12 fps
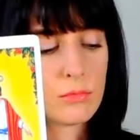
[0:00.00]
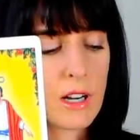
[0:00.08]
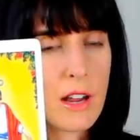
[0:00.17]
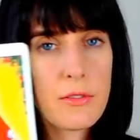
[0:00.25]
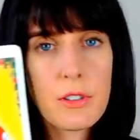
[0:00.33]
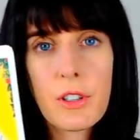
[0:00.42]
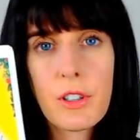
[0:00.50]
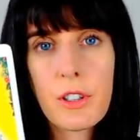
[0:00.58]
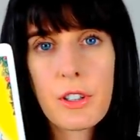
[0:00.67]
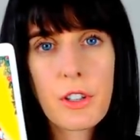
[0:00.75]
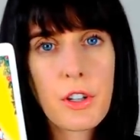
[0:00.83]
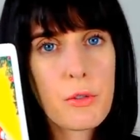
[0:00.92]

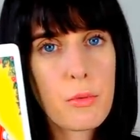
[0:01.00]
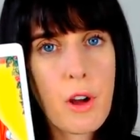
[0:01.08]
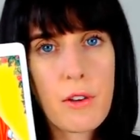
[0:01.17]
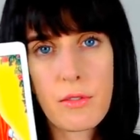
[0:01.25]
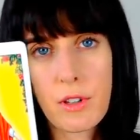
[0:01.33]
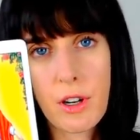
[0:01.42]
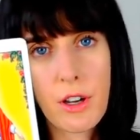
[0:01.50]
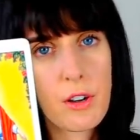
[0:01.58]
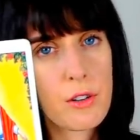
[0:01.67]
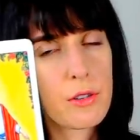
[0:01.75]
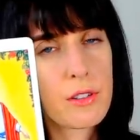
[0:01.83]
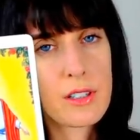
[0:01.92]
Whatever you want,
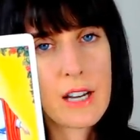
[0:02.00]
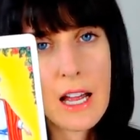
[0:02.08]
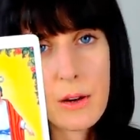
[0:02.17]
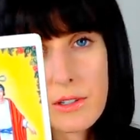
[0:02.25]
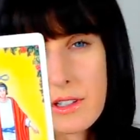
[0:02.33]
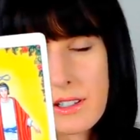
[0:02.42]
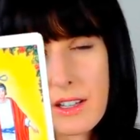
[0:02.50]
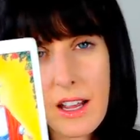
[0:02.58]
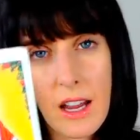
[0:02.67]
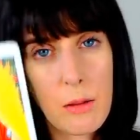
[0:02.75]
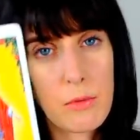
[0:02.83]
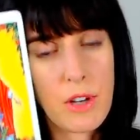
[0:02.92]
Virgo, now is the
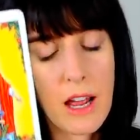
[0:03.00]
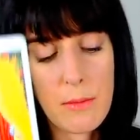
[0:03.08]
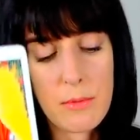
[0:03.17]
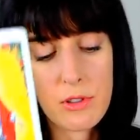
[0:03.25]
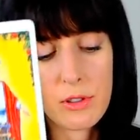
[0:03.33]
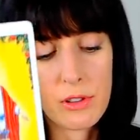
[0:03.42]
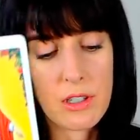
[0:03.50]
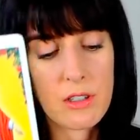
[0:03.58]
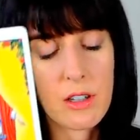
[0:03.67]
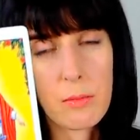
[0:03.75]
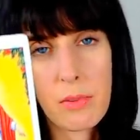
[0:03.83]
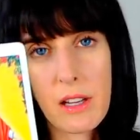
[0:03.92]
time to absolutely
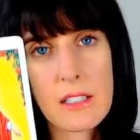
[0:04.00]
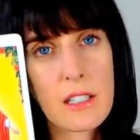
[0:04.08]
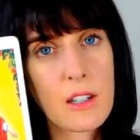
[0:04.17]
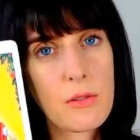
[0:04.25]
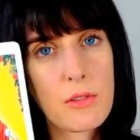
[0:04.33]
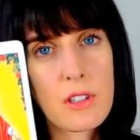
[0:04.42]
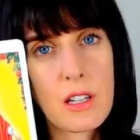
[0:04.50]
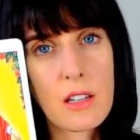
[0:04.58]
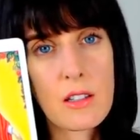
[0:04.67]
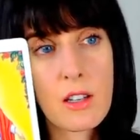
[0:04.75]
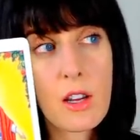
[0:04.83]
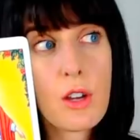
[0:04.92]
start planting those
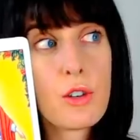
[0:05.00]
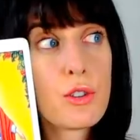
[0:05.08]
seeds